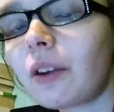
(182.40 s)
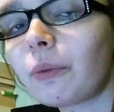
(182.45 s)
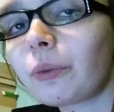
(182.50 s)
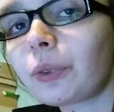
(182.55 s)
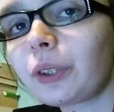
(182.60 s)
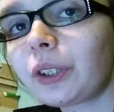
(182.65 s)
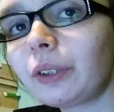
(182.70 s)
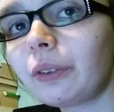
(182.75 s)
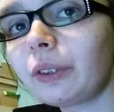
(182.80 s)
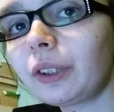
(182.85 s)

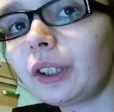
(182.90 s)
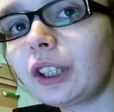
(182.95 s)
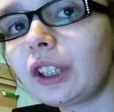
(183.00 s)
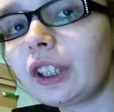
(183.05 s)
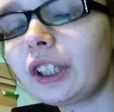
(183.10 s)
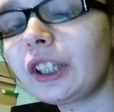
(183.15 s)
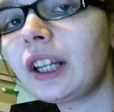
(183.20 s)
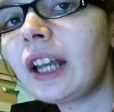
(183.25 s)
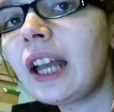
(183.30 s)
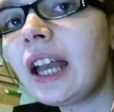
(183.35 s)
really, really
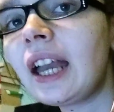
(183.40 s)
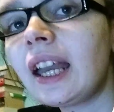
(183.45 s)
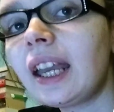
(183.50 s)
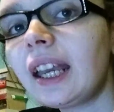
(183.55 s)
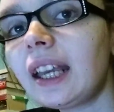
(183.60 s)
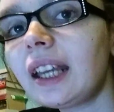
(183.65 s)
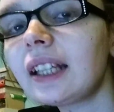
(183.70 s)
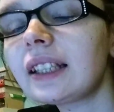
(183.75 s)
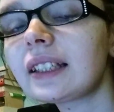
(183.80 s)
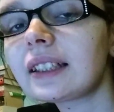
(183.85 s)
good.
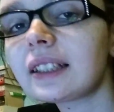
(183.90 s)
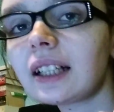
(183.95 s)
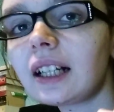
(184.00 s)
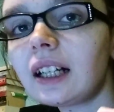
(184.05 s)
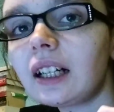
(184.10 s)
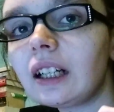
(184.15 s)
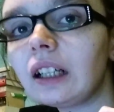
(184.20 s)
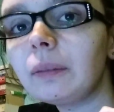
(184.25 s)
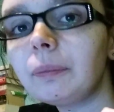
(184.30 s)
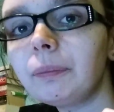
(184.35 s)
It's,
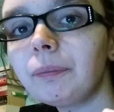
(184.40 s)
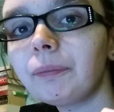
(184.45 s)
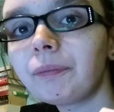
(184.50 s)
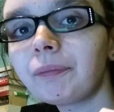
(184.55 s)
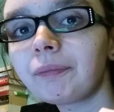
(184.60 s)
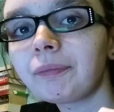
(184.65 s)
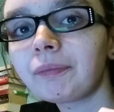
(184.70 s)
um,